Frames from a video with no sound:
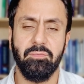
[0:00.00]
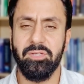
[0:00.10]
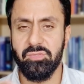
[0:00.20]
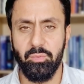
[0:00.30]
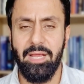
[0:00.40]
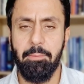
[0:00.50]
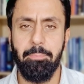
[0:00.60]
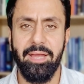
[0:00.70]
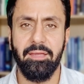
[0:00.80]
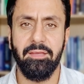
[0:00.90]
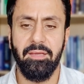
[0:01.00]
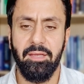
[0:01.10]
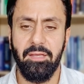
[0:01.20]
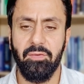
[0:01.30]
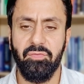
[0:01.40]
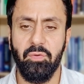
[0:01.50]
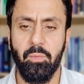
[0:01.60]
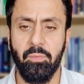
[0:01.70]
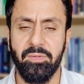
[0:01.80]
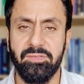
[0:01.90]
which we'll unpack in a few
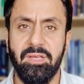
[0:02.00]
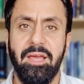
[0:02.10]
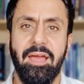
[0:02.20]
moments.